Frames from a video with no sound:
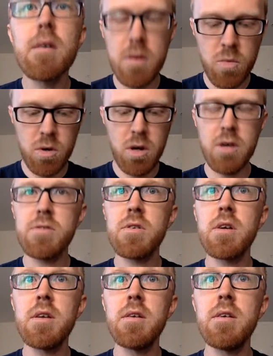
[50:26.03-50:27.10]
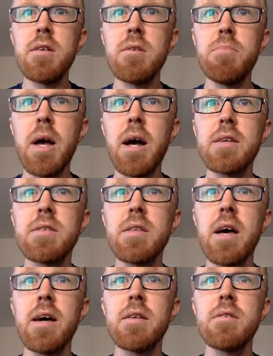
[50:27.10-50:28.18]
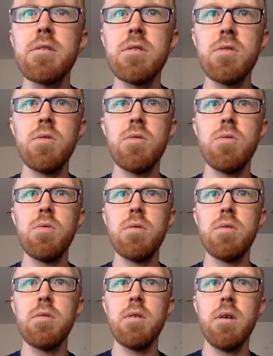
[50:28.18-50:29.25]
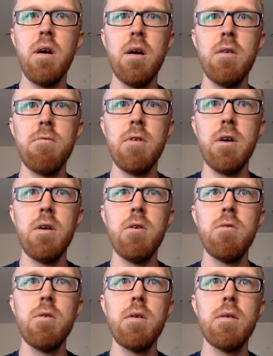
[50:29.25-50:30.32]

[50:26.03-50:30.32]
we're also going to need to pass that to our row.